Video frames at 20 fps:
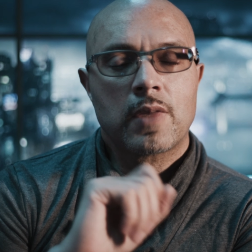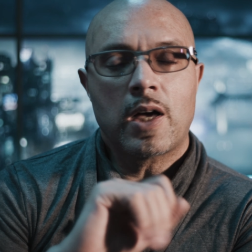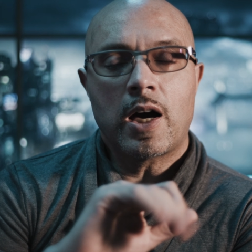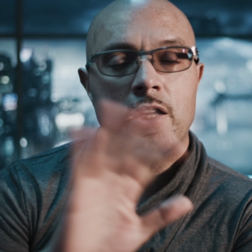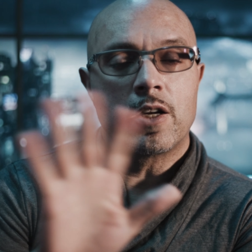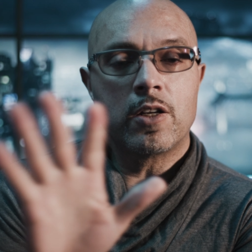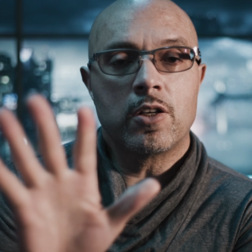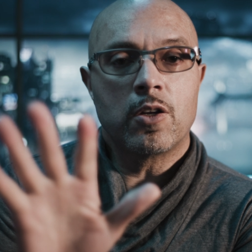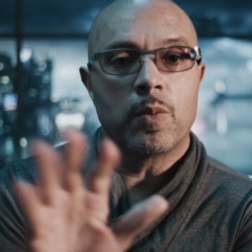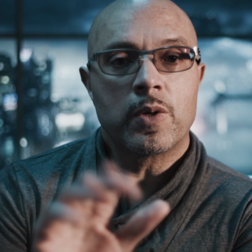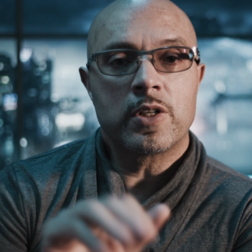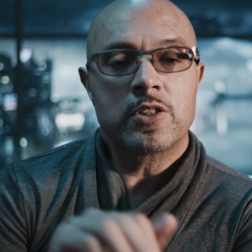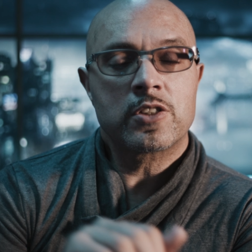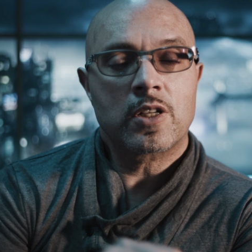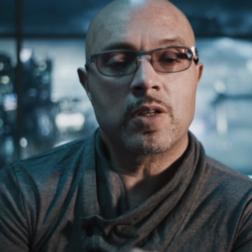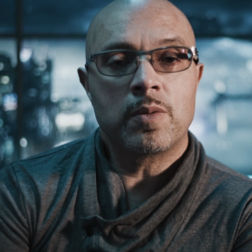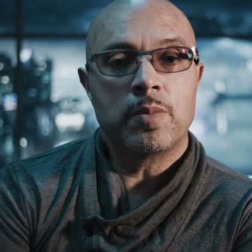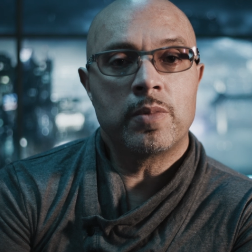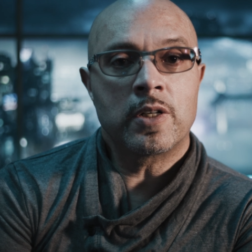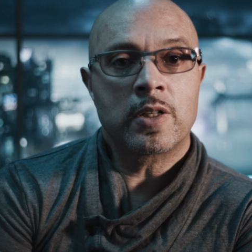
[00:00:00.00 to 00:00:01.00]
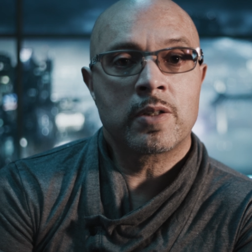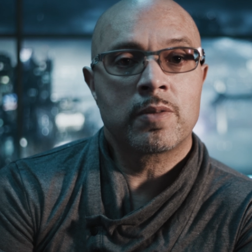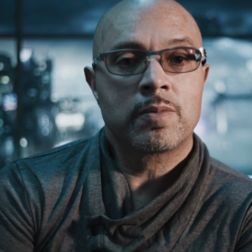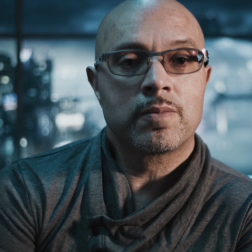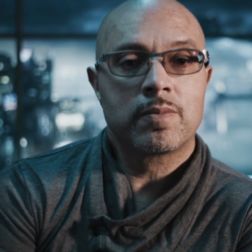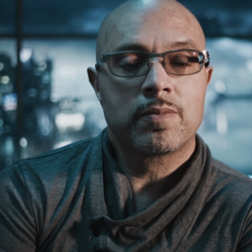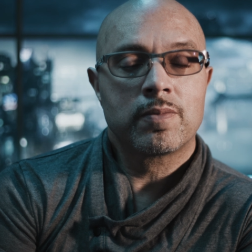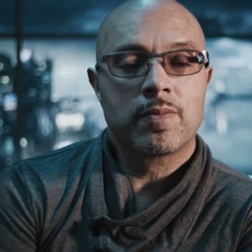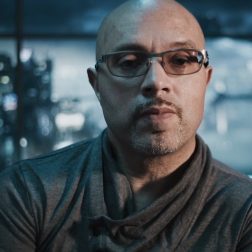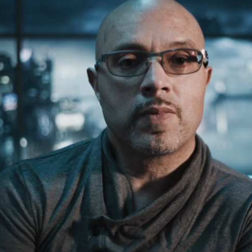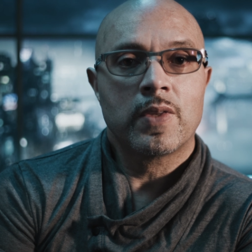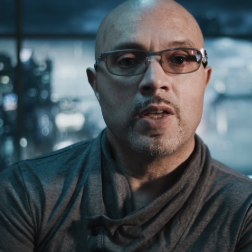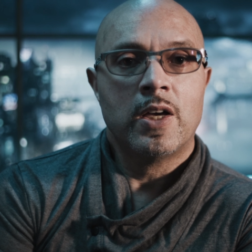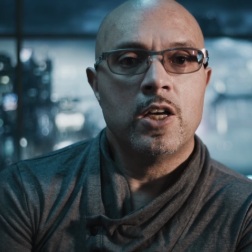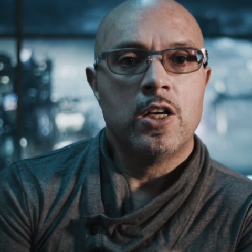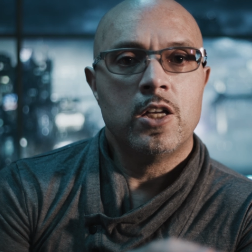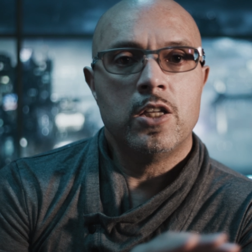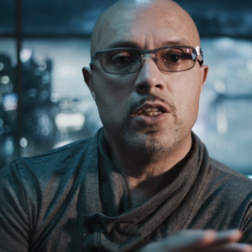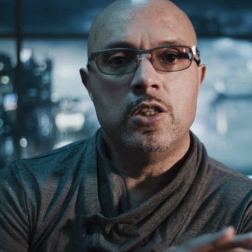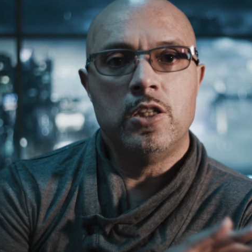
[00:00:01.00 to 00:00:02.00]
I don't know what it's going to bring.
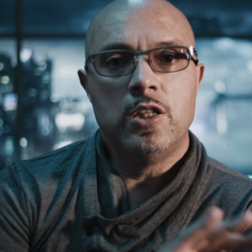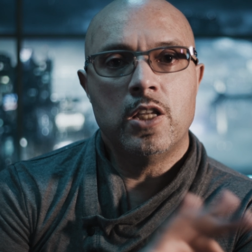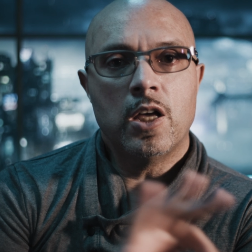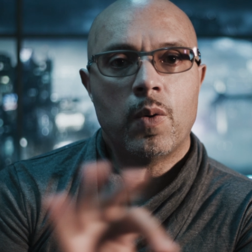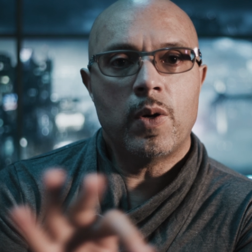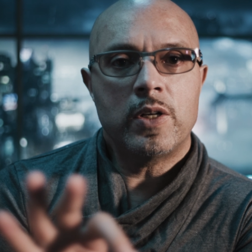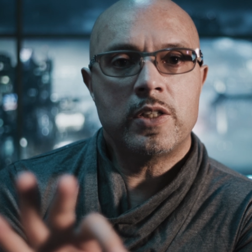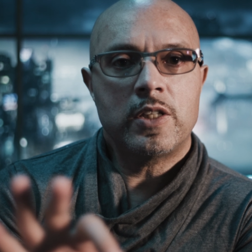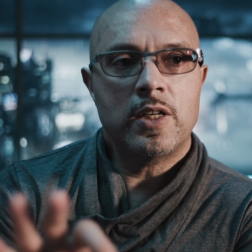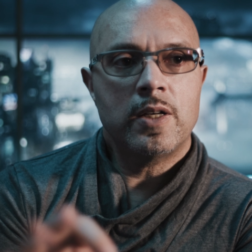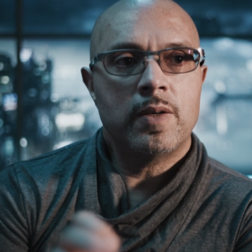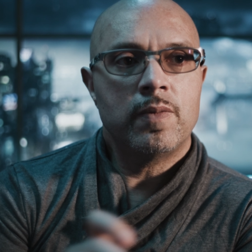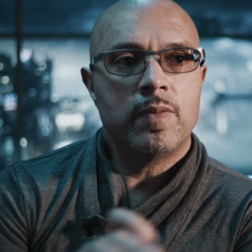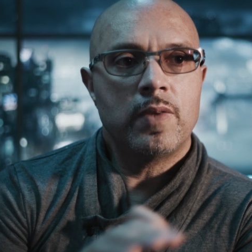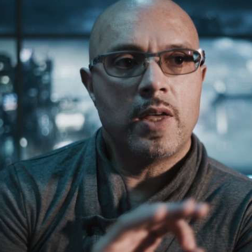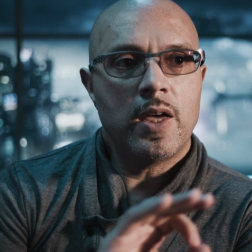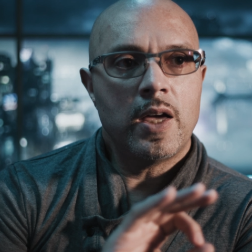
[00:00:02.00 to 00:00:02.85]
No idea.